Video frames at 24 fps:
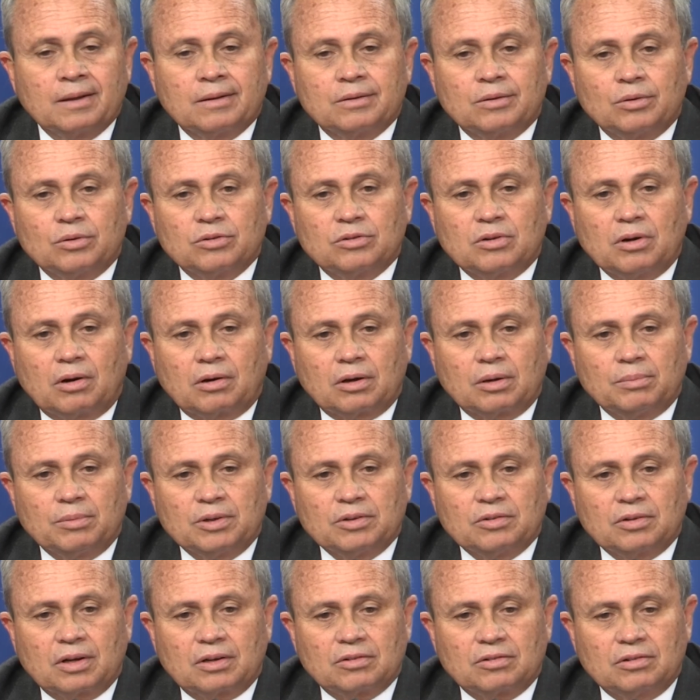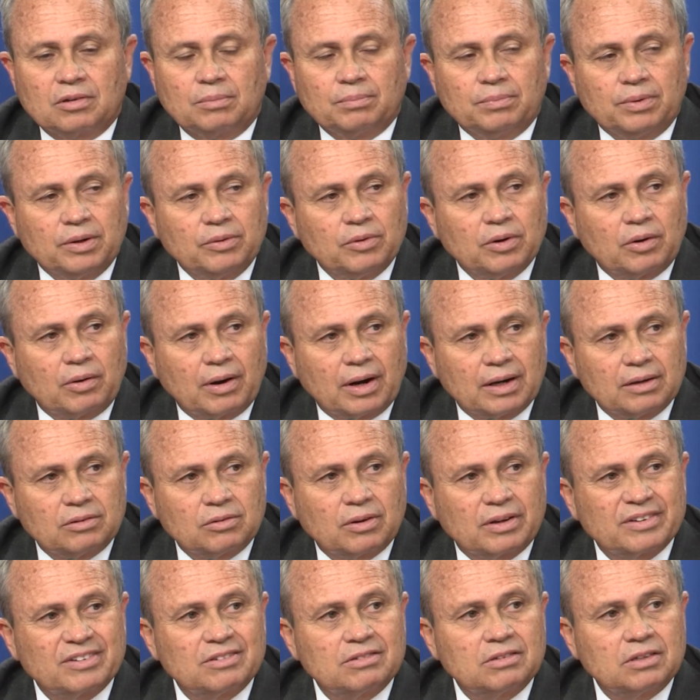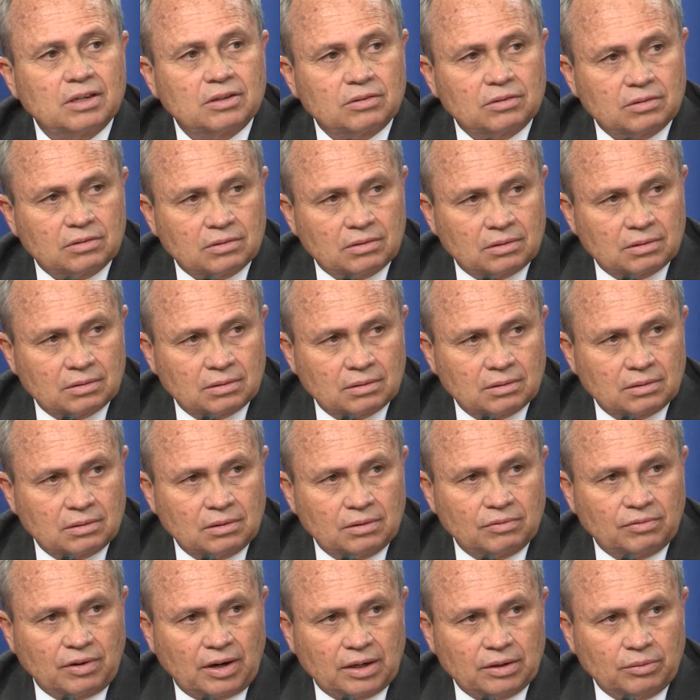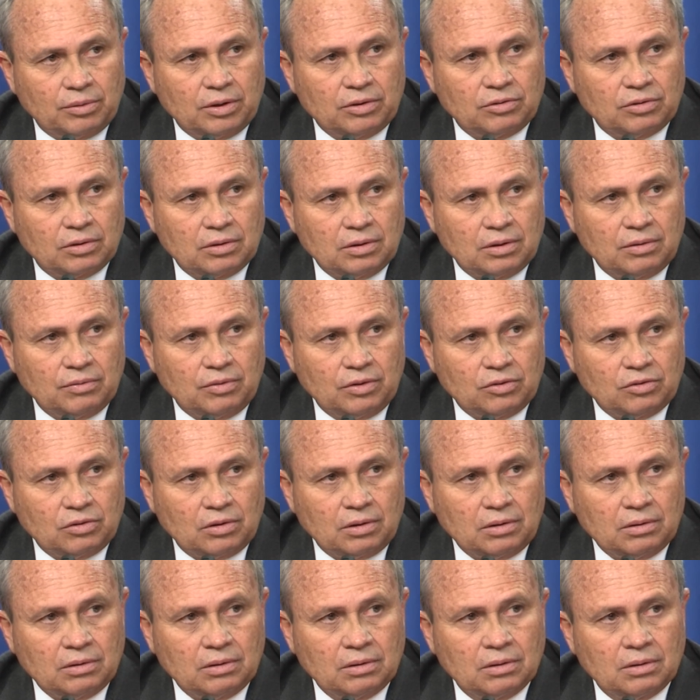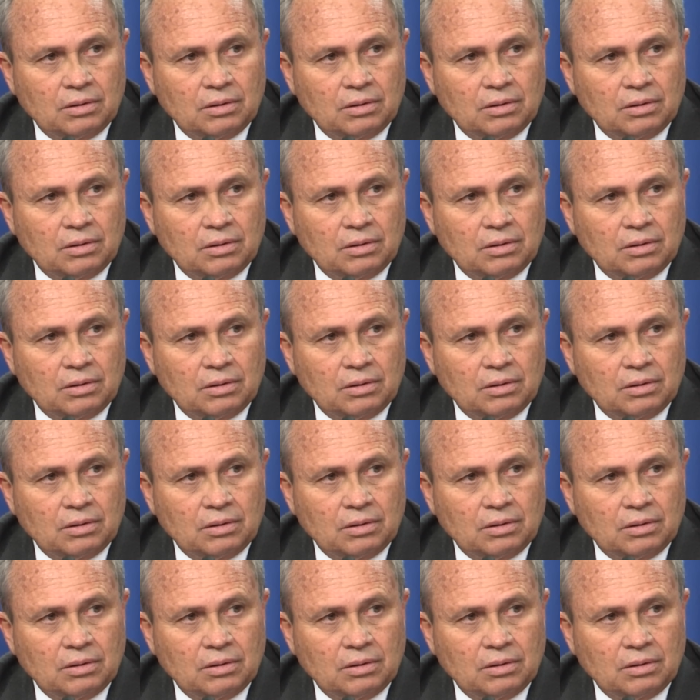Those documents are simply required to assist the Valuation Division